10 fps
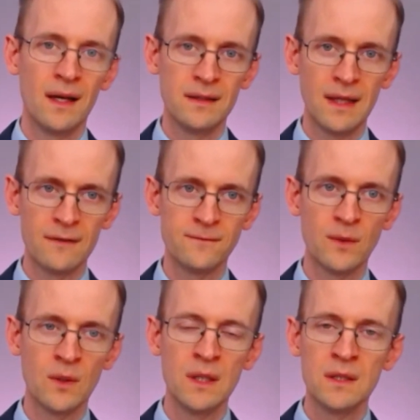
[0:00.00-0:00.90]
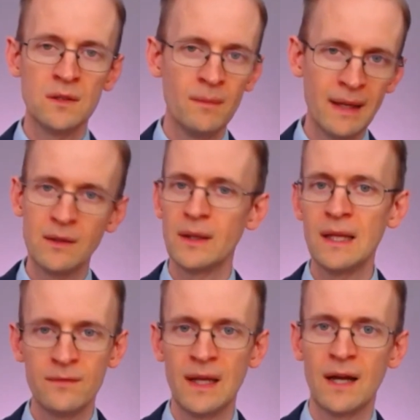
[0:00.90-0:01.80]
and therefore you may not
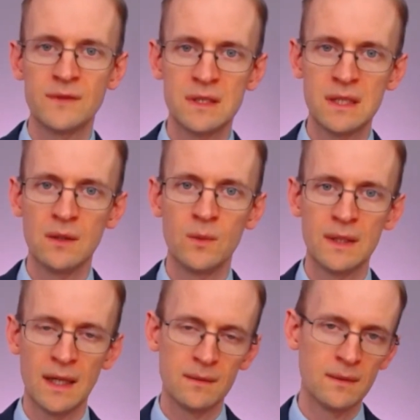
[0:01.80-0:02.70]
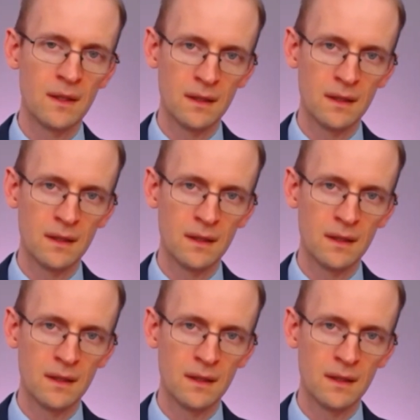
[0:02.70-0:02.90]
even have to deal with that